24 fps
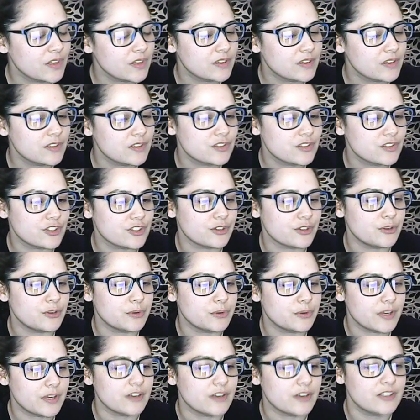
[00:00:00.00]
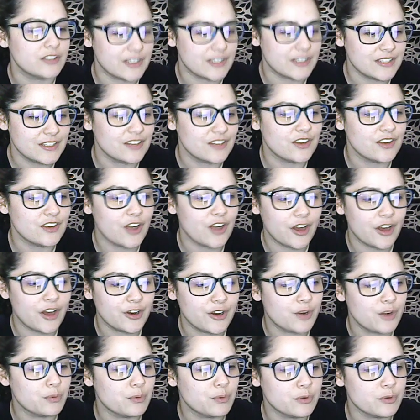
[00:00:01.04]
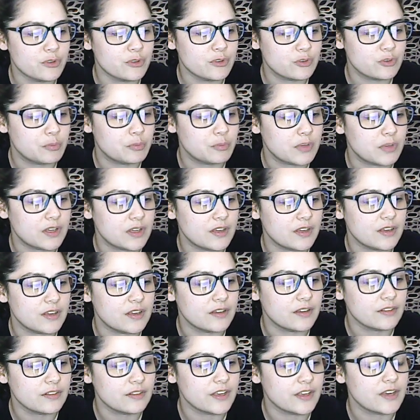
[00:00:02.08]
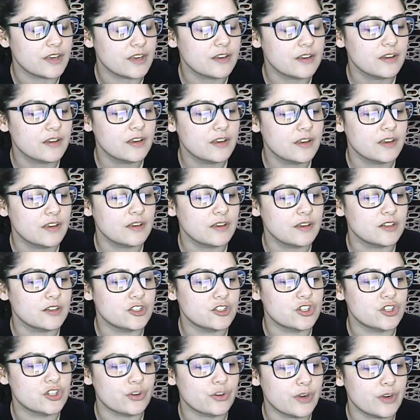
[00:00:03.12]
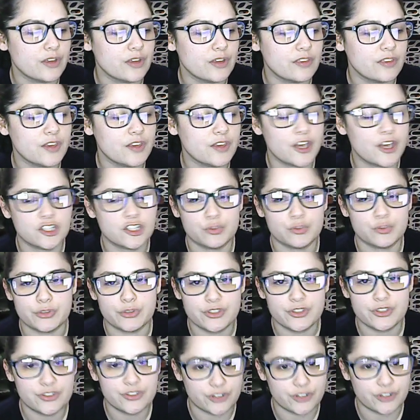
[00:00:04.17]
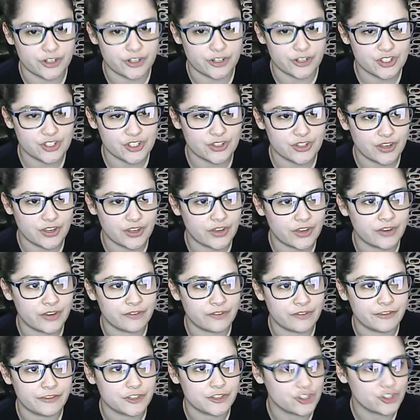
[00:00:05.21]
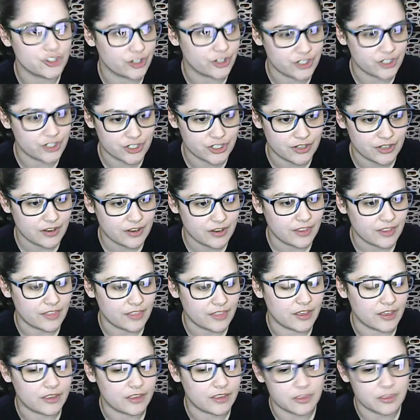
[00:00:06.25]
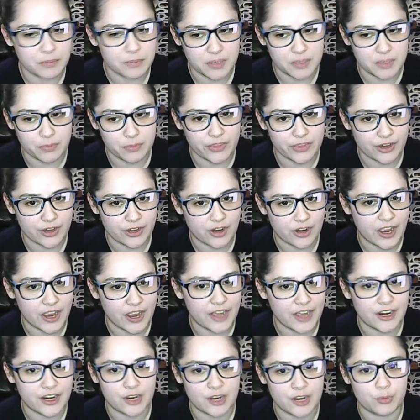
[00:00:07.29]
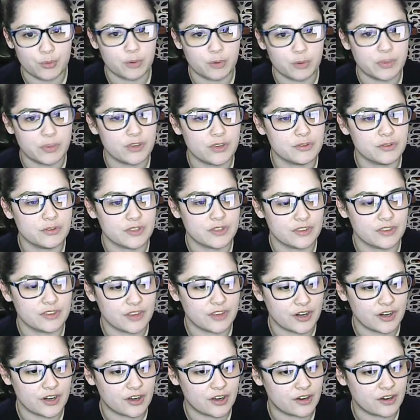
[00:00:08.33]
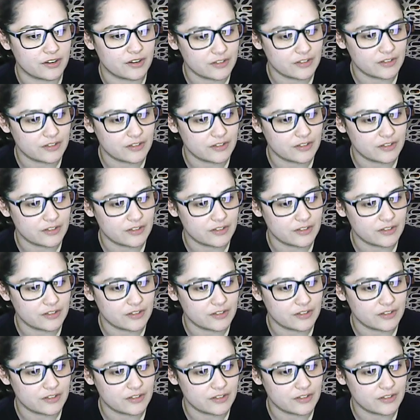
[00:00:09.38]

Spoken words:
So yeah, testing the audio rules would be like during the actual search of the church, like the people that are hiding will be using their